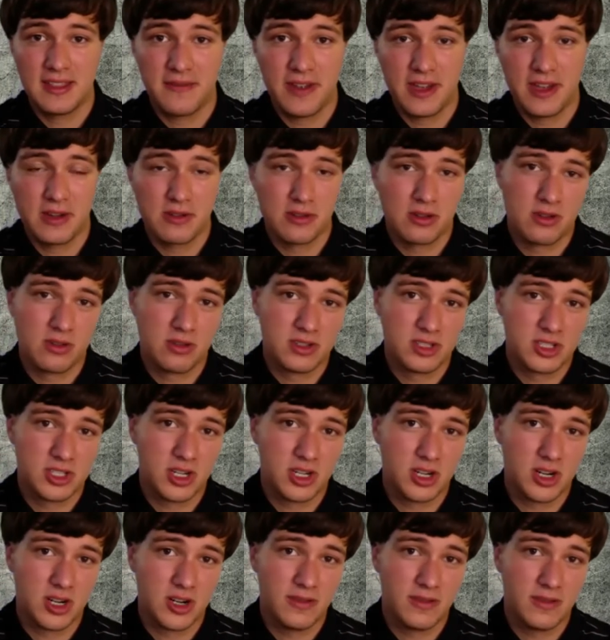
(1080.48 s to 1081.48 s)
the Federal
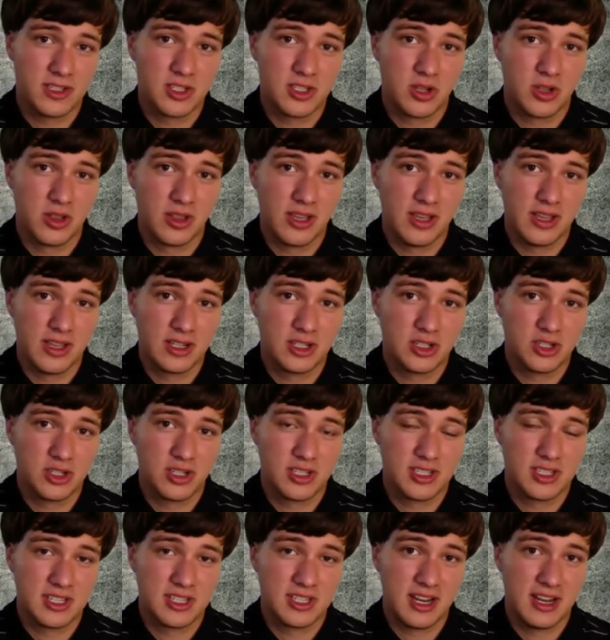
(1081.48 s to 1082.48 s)
Reserve is only
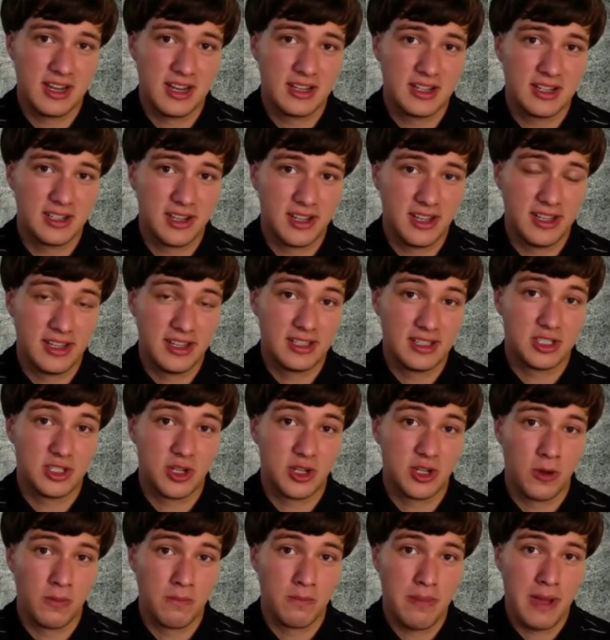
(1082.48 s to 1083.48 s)
interested in its
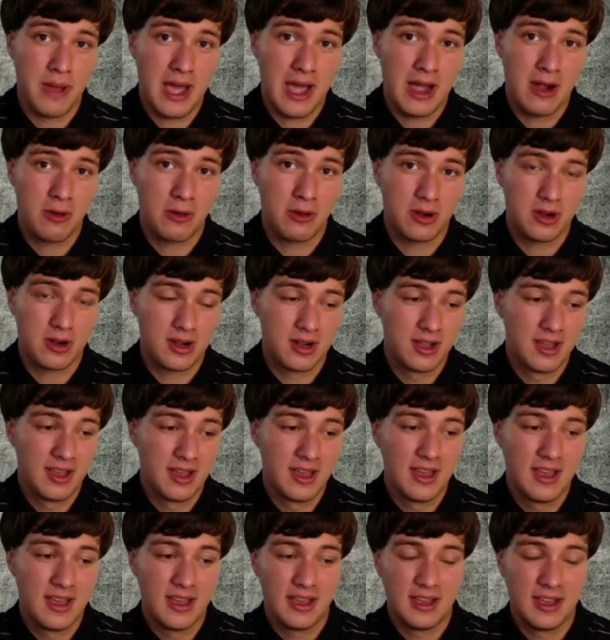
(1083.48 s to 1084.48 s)
own power,
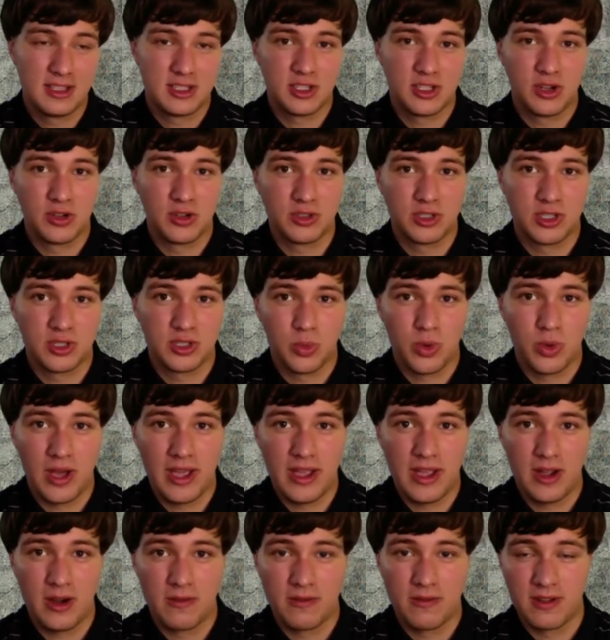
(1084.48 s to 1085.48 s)
its own
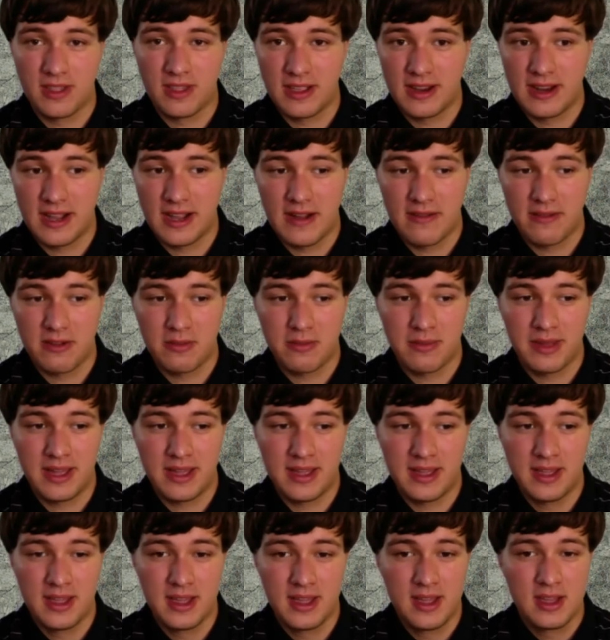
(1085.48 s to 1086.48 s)
sway over the
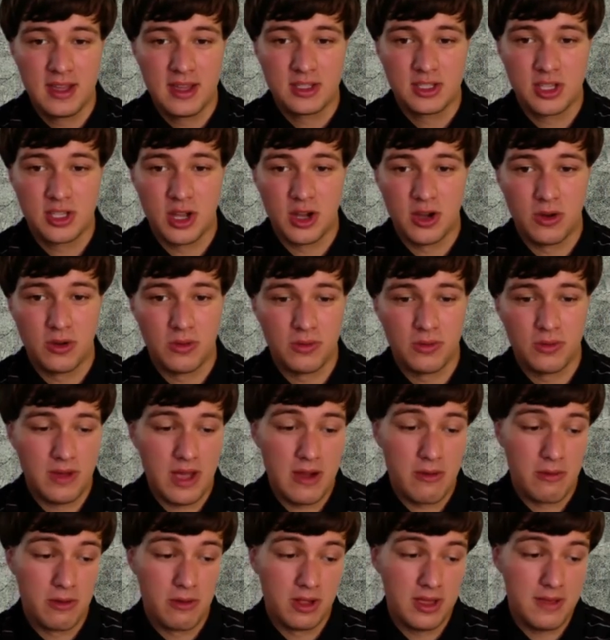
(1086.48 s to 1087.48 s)
government. So
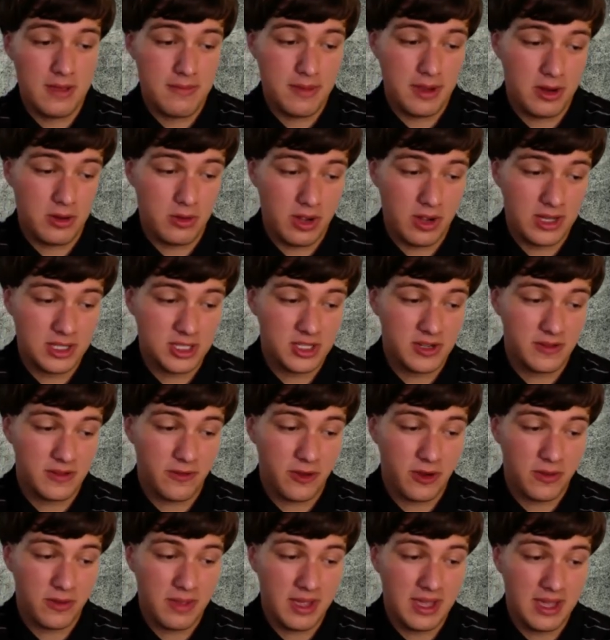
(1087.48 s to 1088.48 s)
a really big question
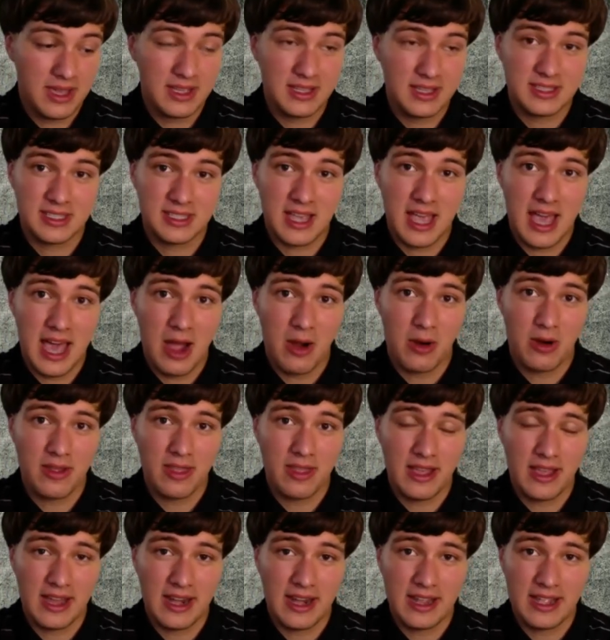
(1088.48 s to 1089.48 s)
for me is, how are
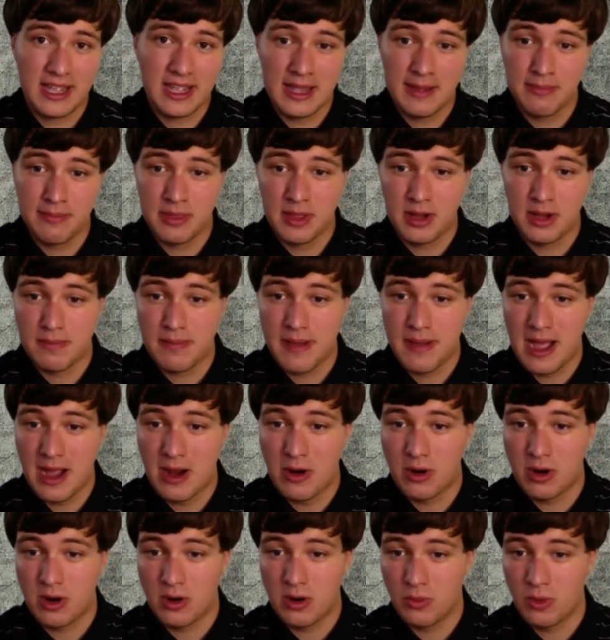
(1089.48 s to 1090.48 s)
they going to keep their
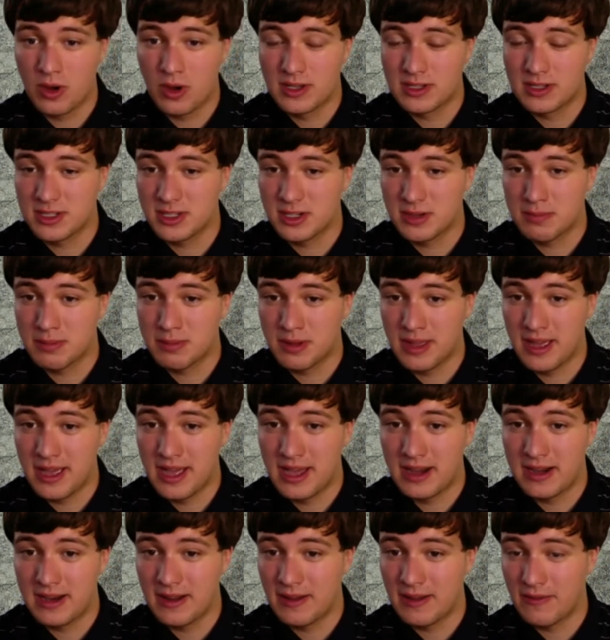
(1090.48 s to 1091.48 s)
power? What is their
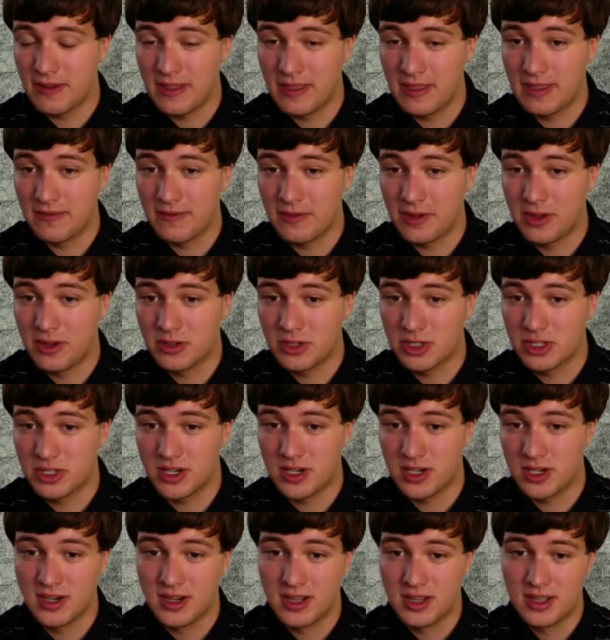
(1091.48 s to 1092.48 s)
plan in the
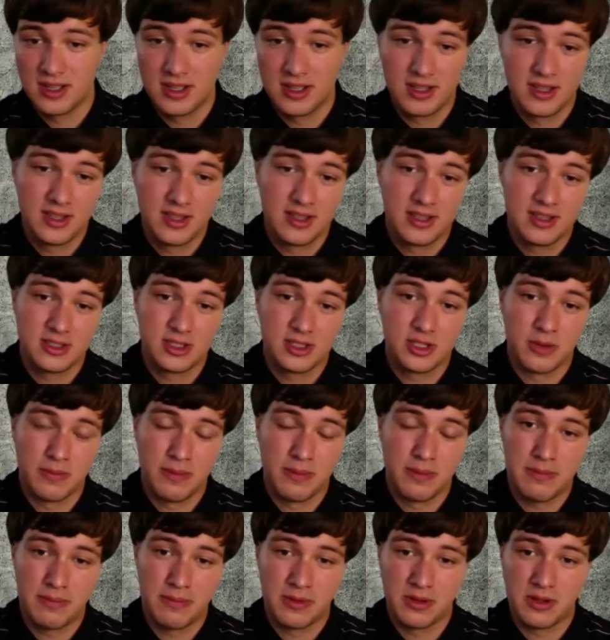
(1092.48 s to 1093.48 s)
future so
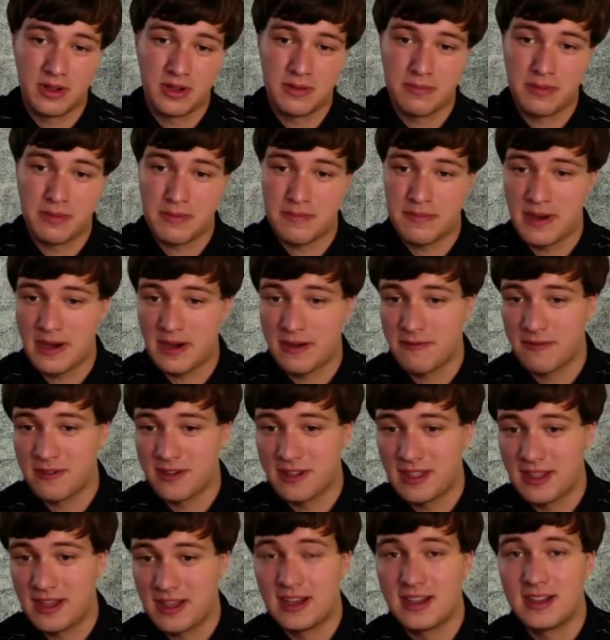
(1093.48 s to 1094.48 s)
people can prepare
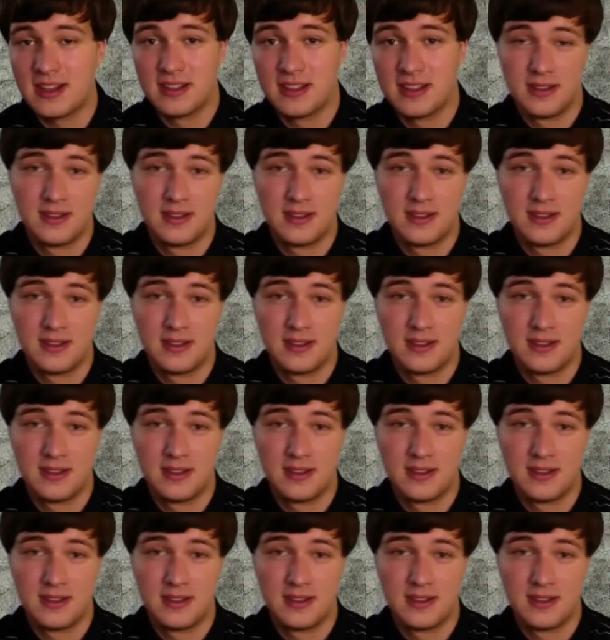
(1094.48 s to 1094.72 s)
for that?